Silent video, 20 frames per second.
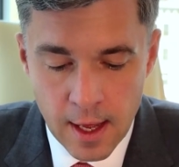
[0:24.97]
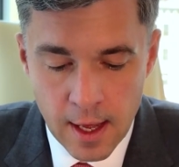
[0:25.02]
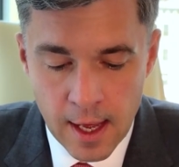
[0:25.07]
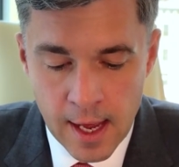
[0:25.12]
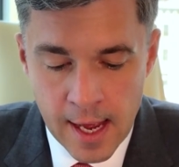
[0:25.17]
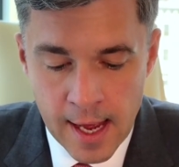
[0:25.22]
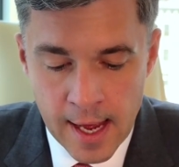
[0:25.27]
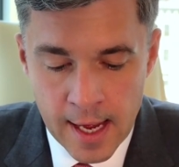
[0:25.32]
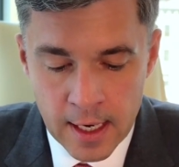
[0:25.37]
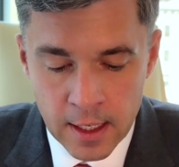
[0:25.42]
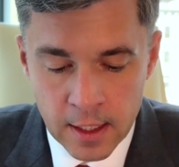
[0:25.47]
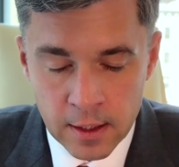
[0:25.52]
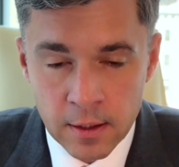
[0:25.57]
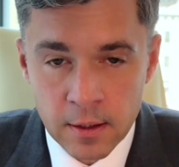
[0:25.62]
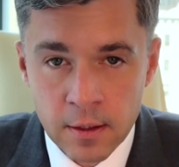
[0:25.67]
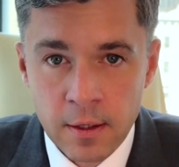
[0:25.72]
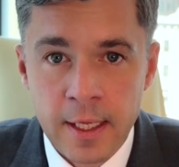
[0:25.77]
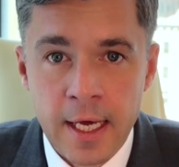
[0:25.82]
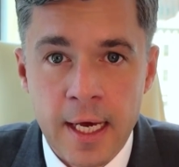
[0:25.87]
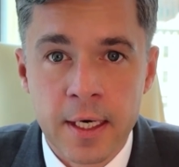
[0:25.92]
And
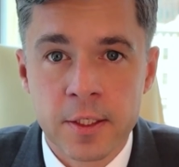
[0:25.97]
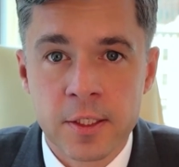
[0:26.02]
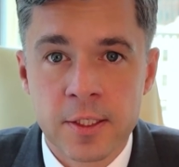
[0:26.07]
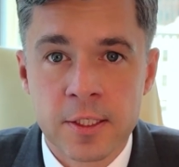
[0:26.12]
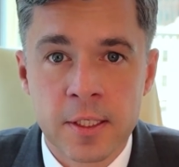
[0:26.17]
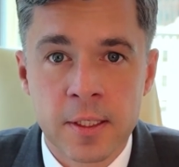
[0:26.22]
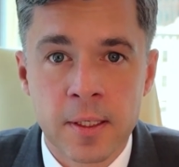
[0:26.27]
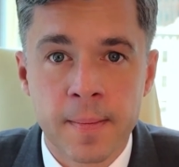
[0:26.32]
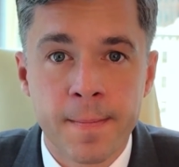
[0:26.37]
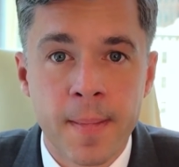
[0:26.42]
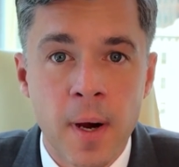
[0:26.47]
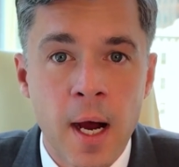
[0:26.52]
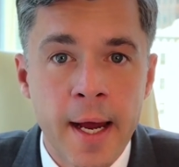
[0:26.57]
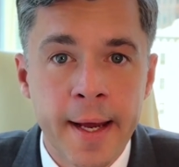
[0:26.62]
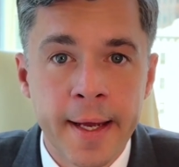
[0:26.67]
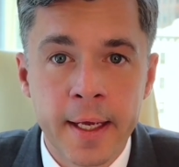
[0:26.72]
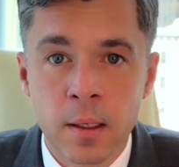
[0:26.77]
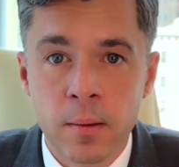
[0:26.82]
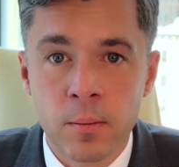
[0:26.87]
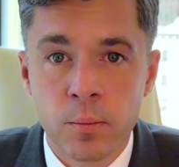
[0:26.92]
that is
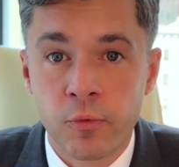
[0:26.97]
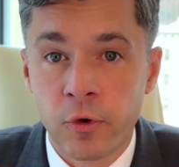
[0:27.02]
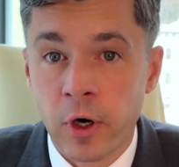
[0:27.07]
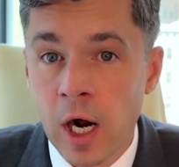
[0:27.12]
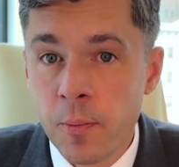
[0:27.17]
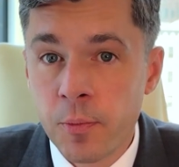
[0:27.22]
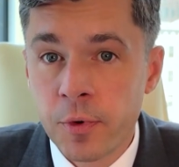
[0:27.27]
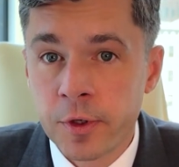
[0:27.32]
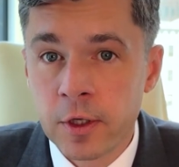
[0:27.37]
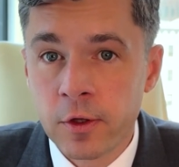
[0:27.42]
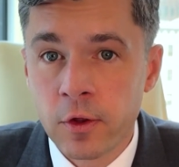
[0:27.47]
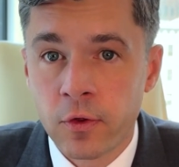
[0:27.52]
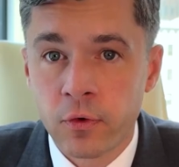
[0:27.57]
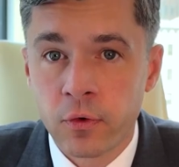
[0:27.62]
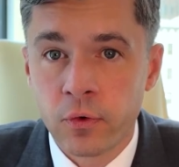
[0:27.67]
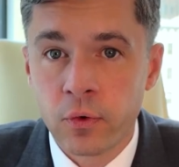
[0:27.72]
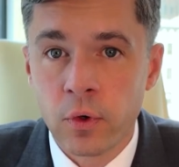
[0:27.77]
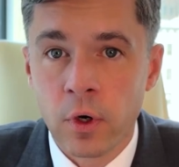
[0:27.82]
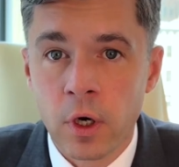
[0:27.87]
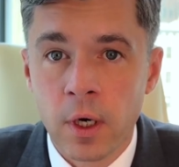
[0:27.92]
buying property
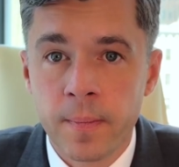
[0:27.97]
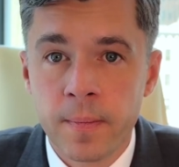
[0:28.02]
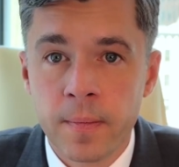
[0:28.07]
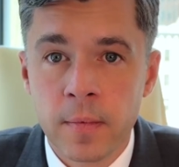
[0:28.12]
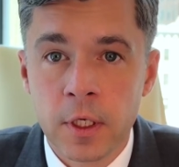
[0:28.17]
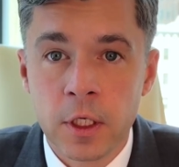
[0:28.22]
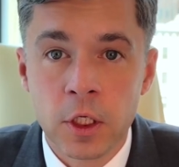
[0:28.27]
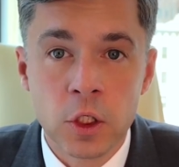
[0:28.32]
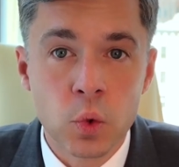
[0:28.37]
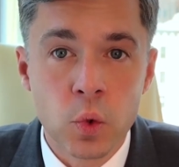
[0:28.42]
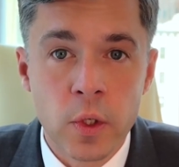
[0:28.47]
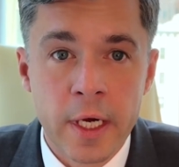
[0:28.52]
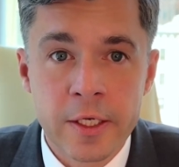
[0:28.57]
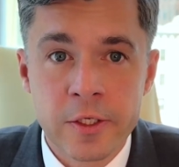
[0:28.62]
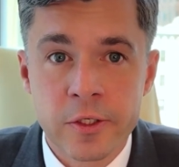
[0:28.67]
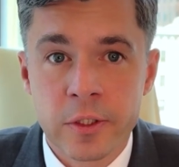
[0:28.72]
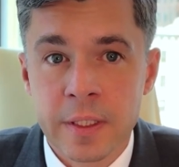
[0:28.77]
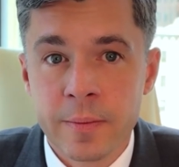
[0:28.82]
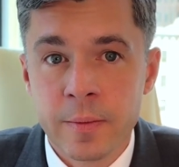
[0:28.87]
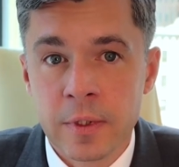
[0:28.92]
through a
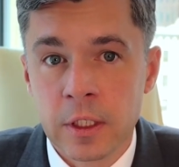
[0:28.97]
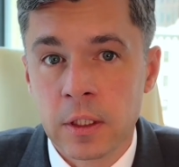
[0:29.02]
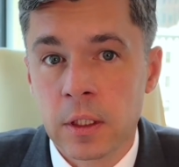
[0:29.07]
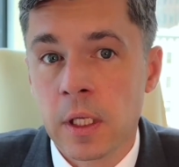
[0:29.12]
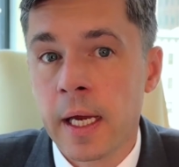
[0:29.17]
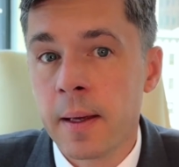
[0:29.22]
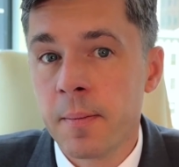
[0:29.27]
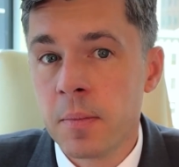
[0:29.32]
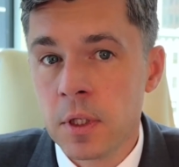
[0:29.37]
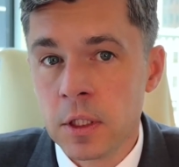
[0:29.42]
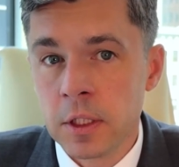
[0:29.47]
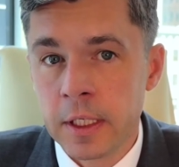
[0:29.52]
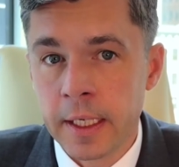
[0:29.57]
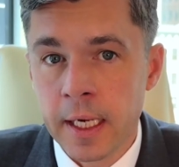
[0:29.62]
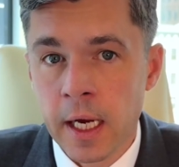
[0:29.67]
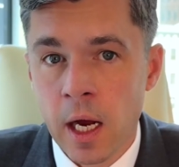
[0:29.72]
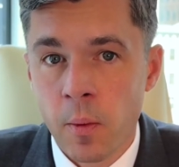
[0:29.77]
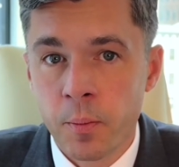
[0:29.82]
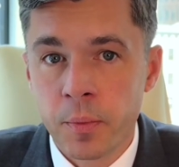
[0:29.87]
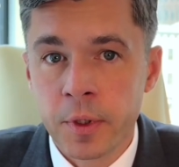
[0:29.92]
U.S. limited liability
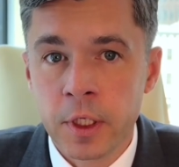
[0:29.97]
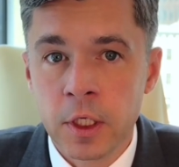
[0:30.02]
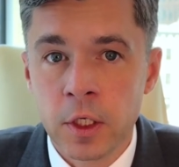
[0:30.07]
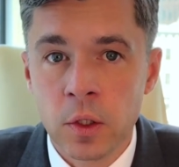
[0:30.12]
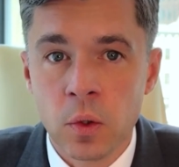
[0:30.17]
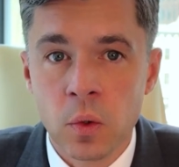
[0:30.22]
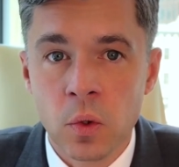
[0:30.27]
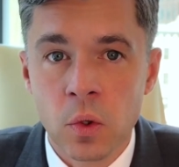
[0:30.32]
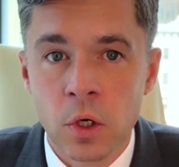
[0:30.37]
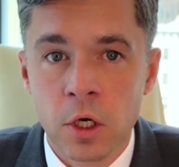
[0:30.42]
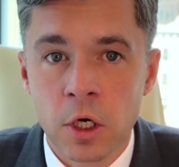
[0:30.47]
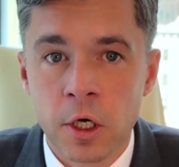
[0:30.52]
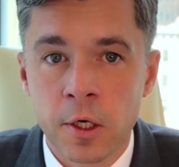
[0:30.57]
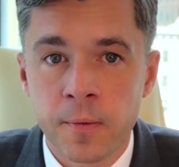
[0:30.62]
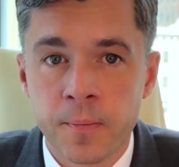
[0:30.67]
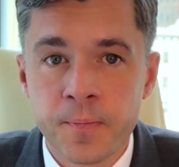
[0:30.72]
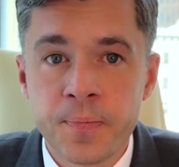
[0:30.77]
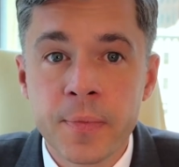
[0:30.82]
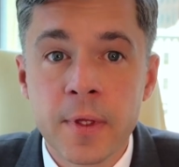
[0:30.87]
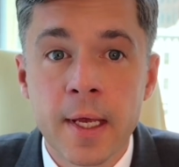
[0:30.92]
company
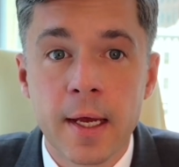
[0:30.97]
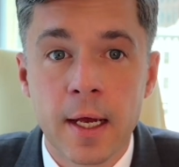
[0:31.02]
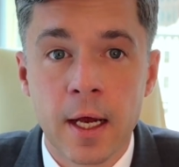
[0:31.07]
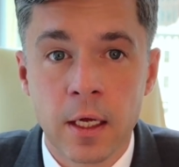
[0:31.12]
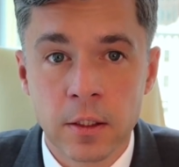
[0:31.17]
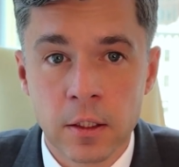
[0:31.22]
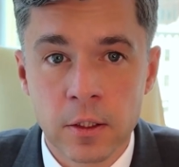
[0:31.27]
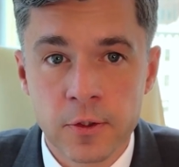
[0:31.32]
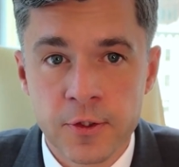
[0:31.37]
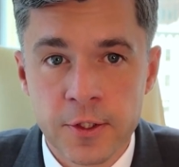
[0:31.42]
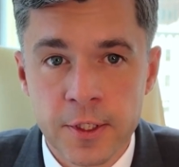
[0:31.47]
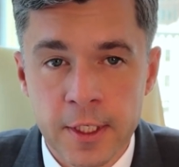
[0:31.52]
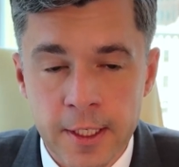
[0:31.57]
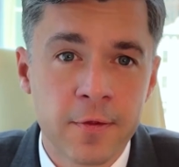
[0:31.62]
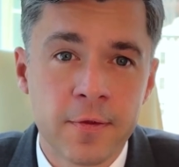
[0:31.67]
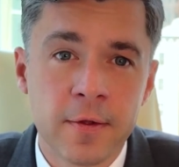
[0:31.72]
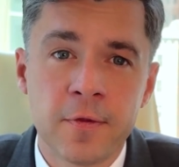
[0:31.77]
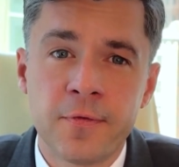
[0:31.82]
or LLC.